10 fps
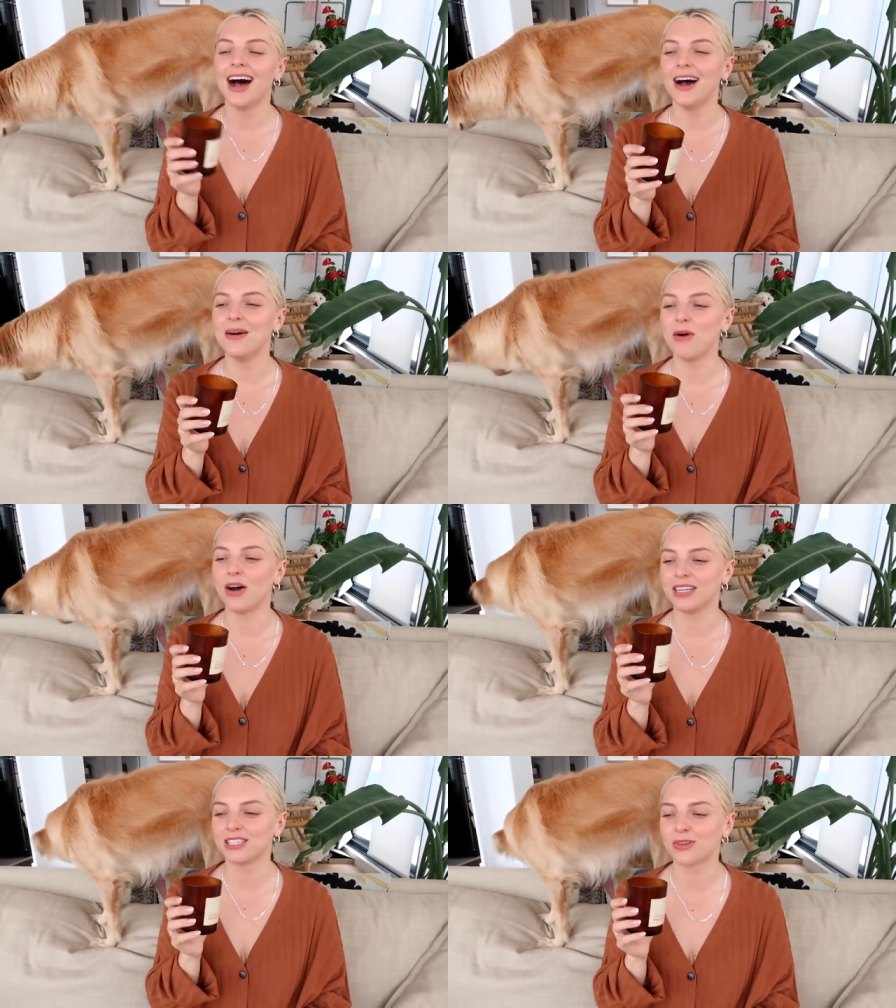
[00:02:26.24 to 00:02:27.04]

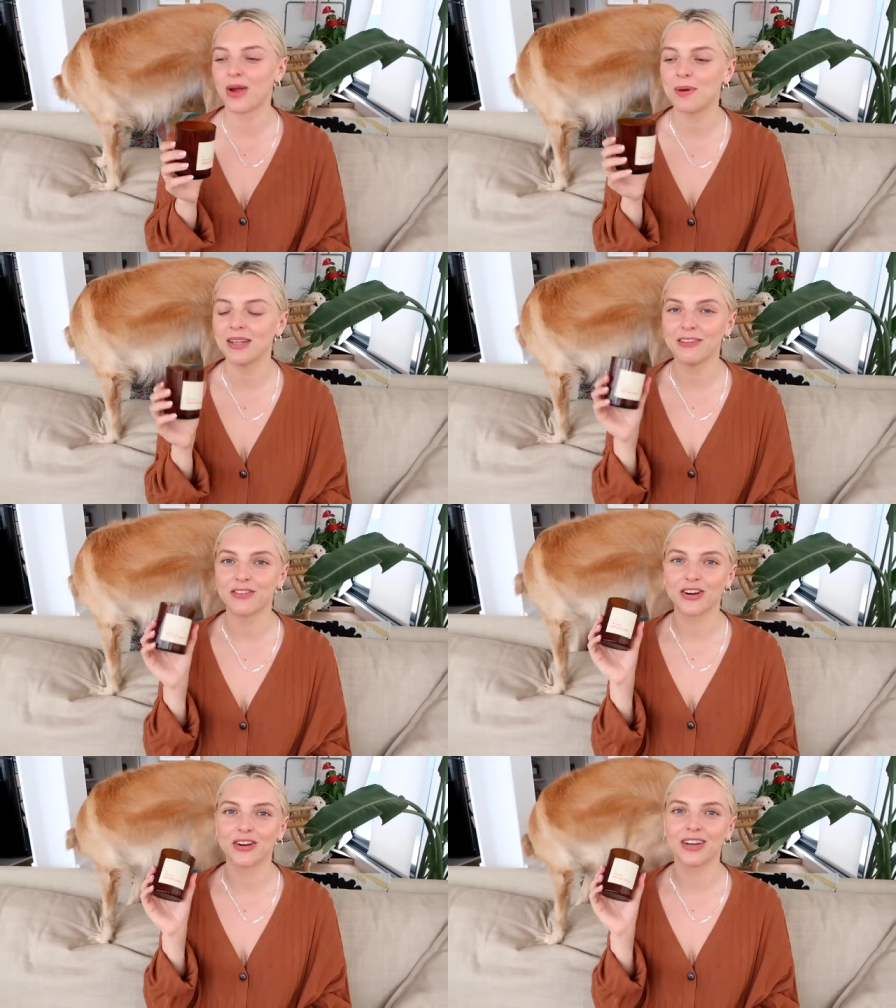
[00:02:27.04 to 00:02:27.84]
on Instagram. I'll leave
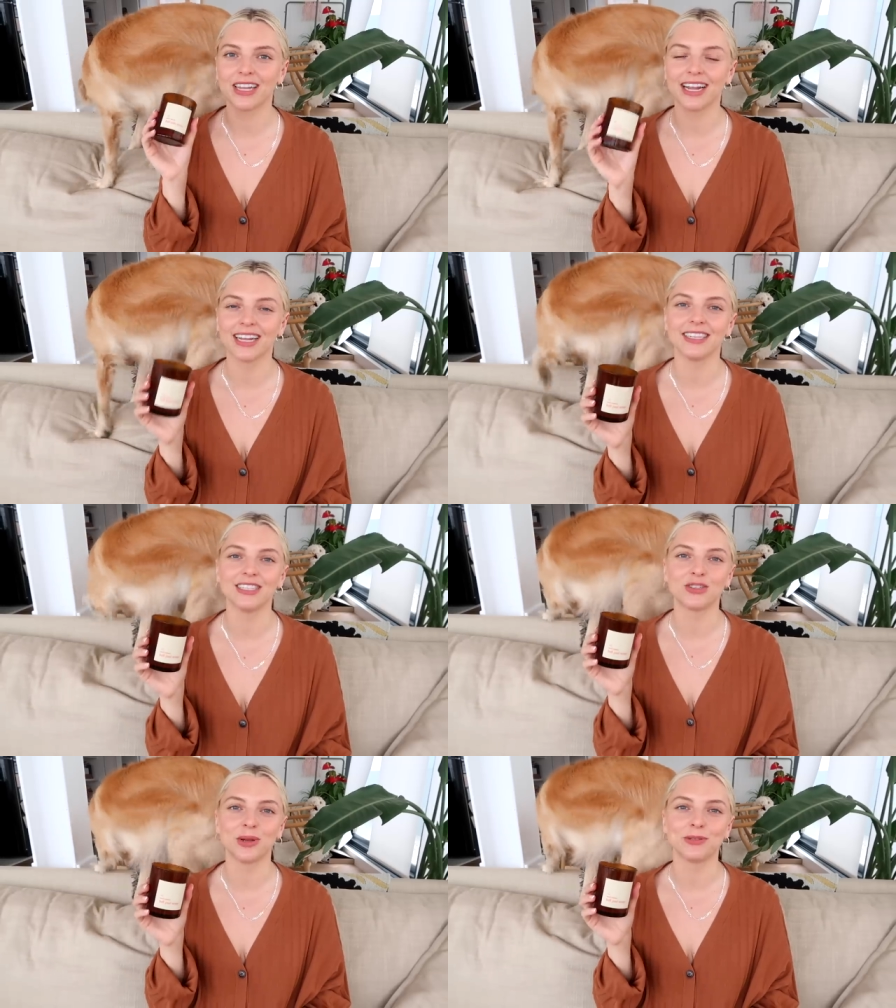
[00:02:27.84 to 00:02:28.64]
her link in the
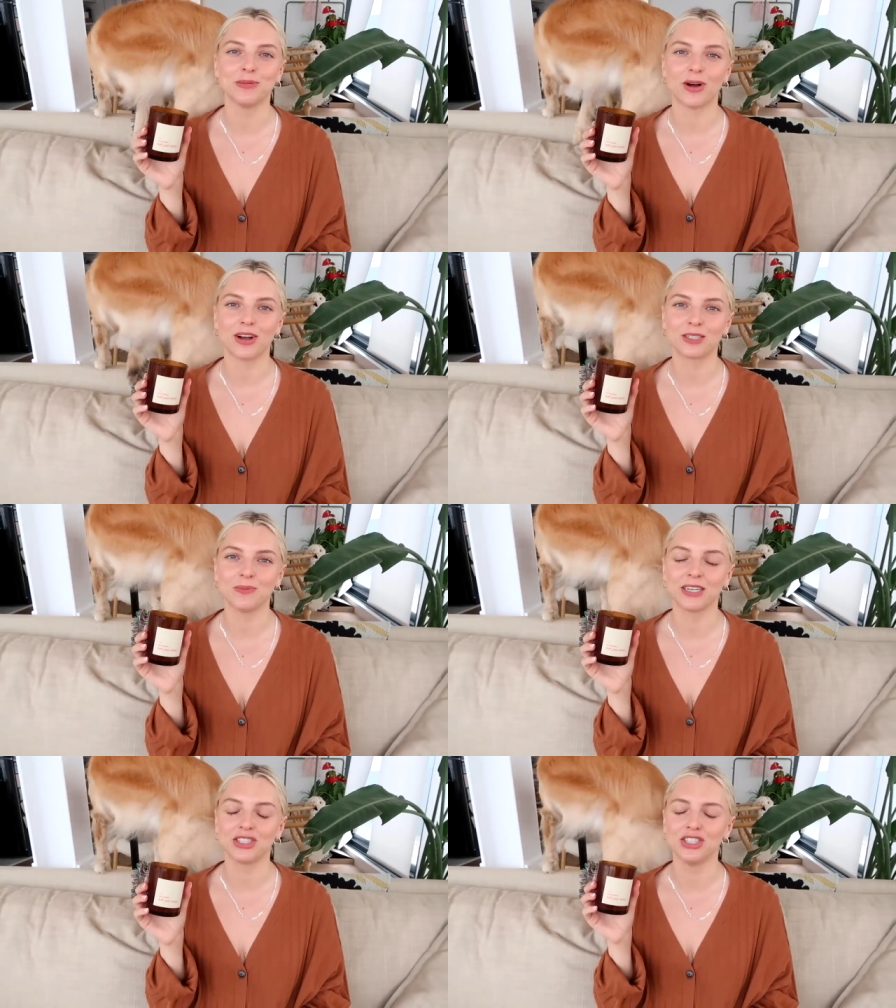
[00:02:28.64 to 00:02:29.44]
description box
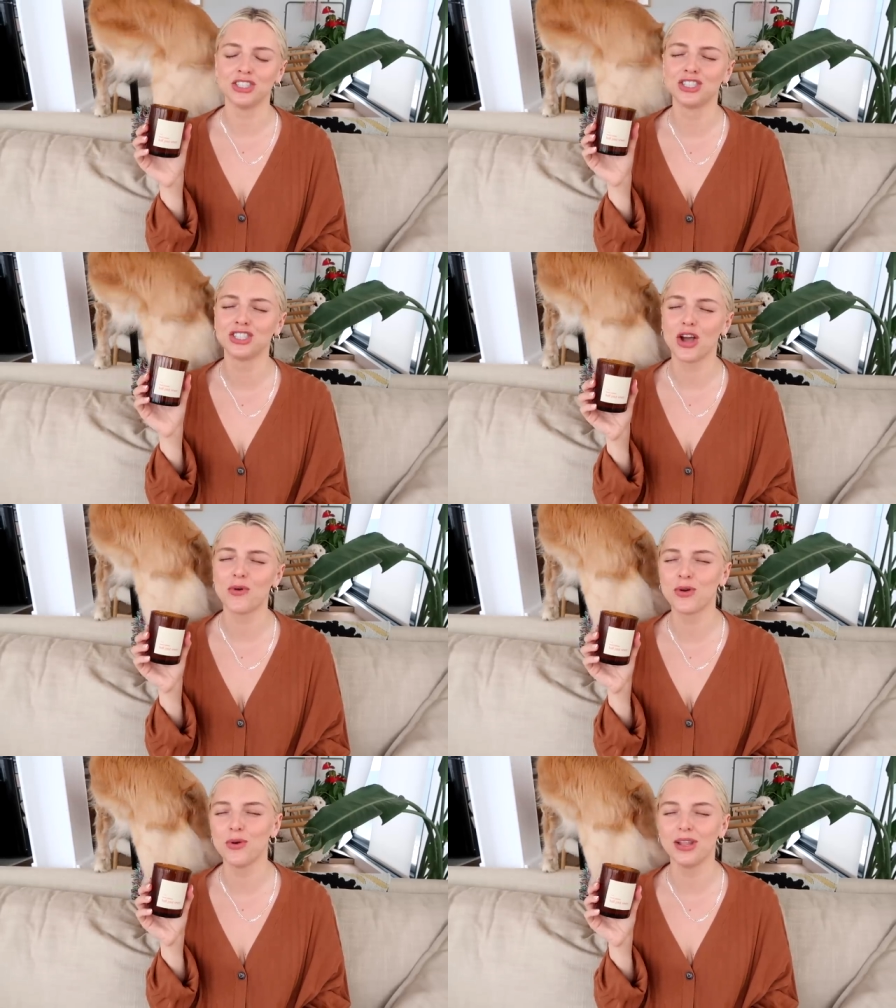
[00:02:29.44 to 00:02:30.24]
because she's so
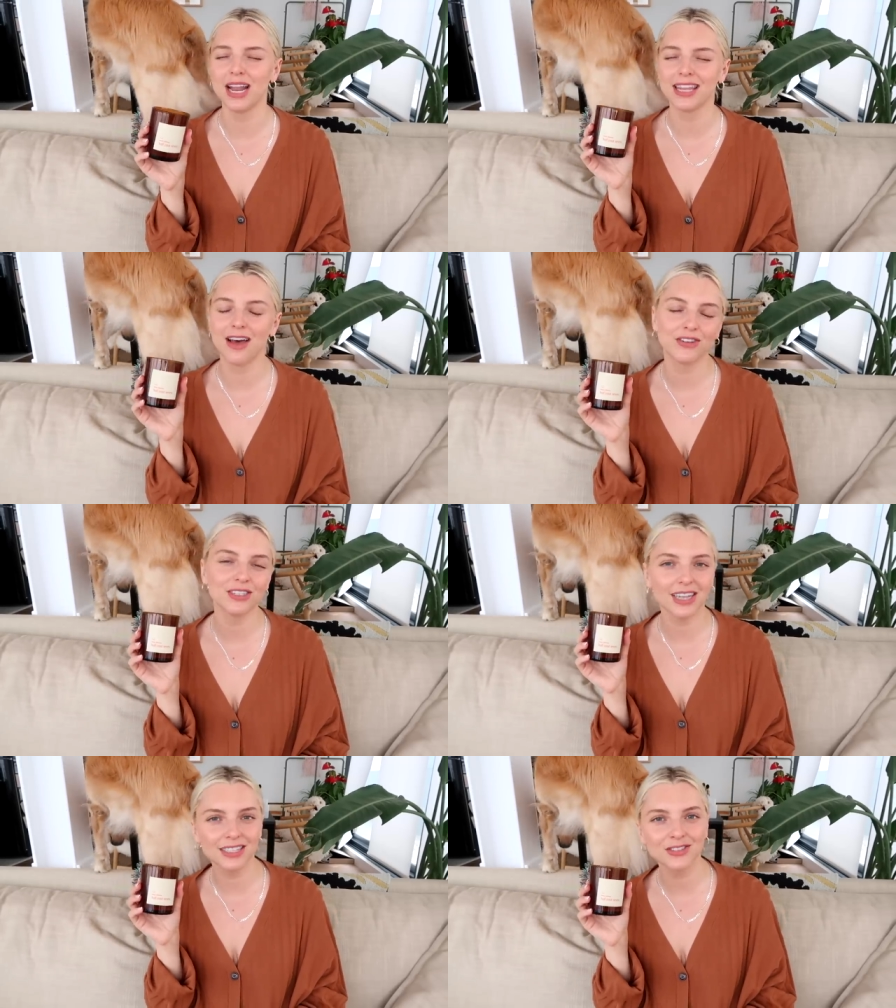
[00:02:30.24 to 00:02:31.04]
cool and I love her
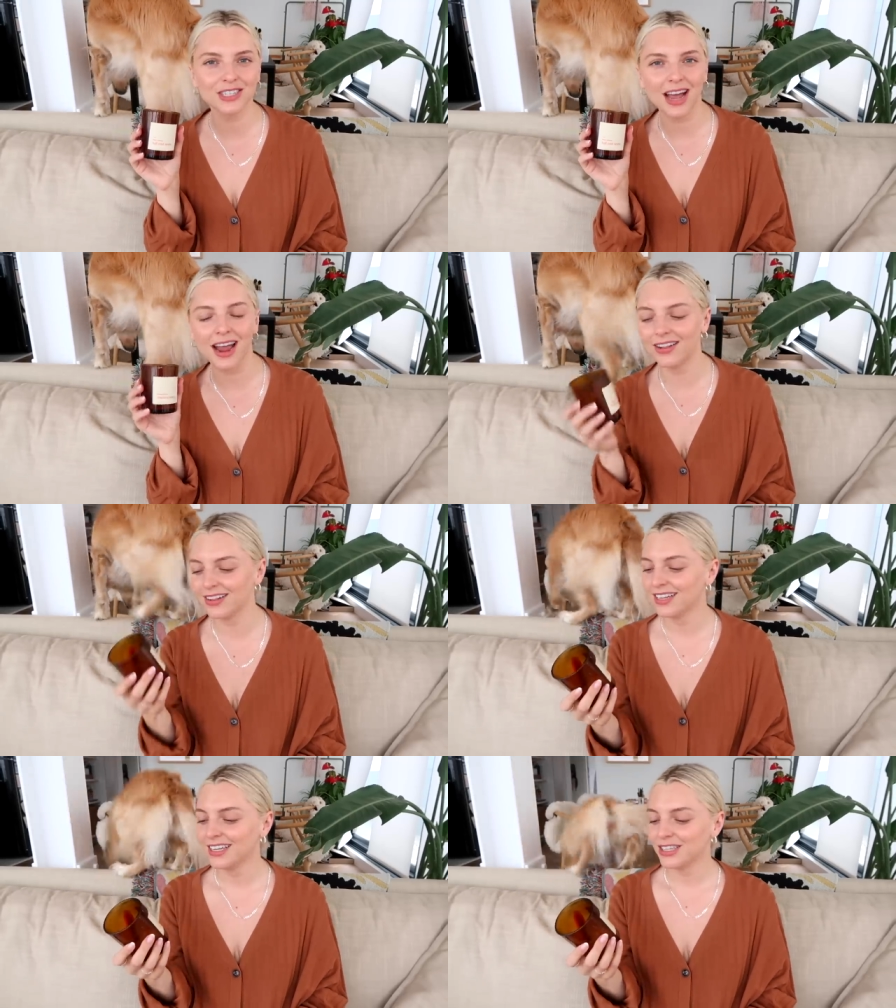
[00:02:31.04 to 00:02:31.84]
sense of style.
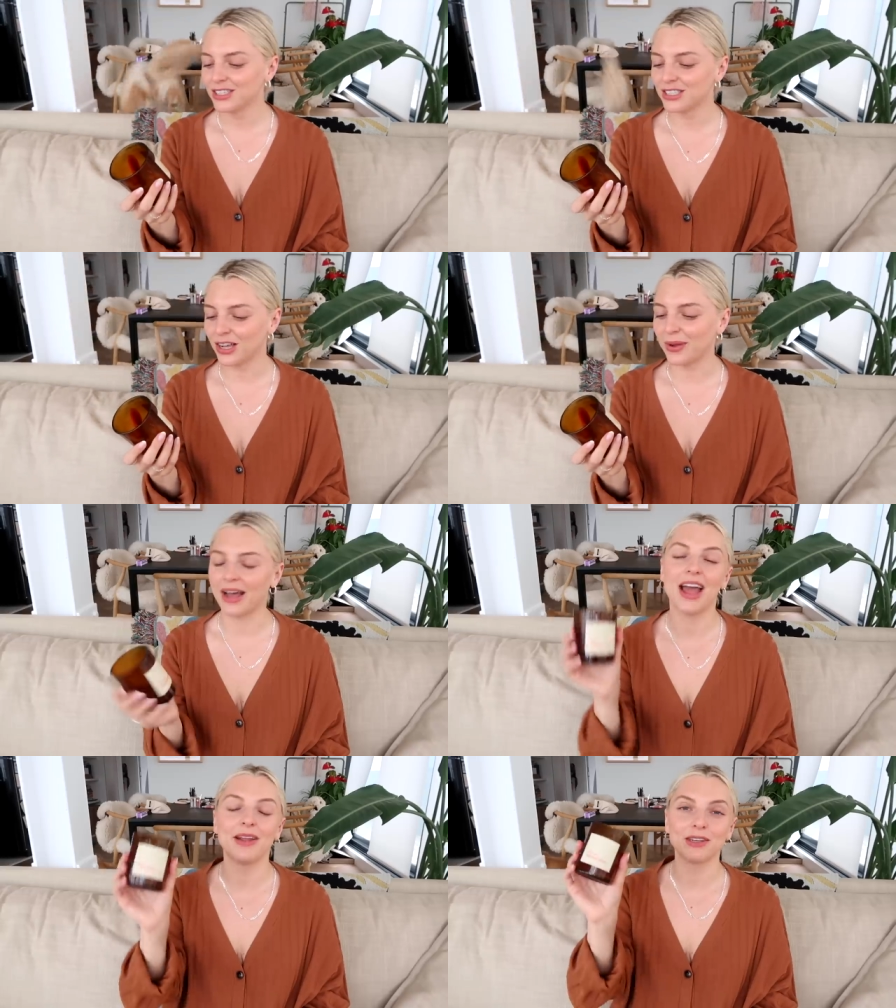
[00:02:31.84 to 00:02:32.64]
So
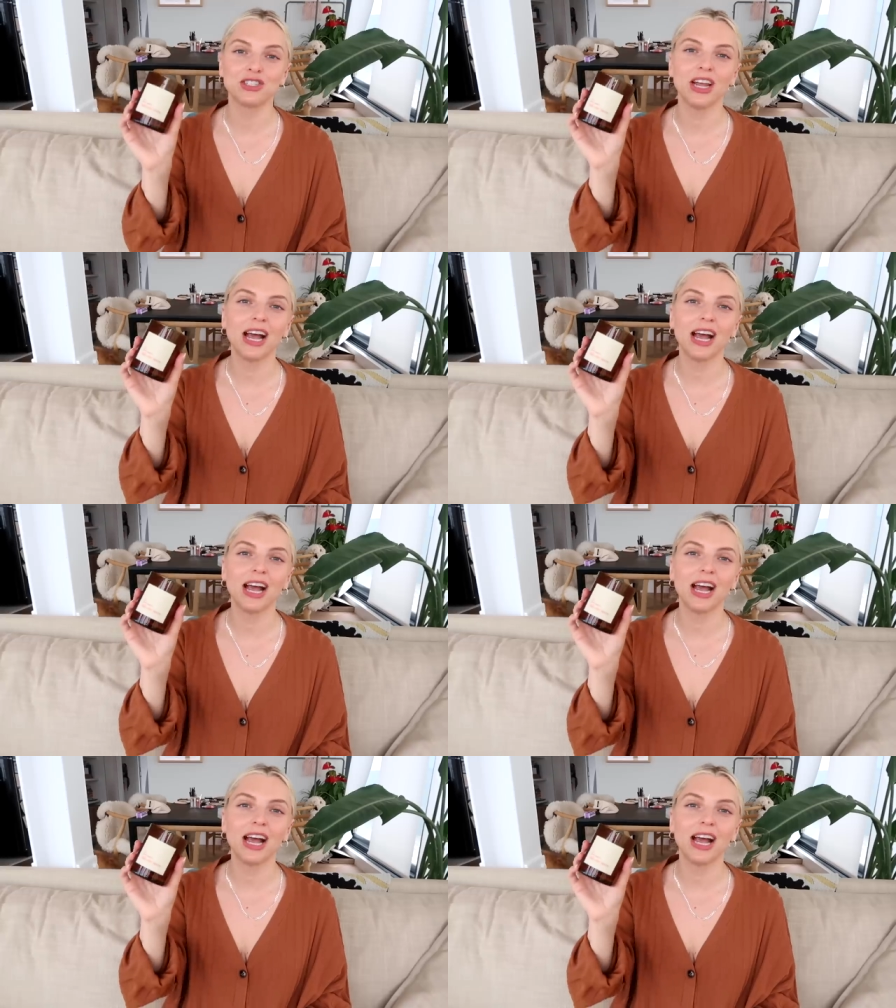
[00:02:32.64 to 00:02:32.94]
yeah, anyway, she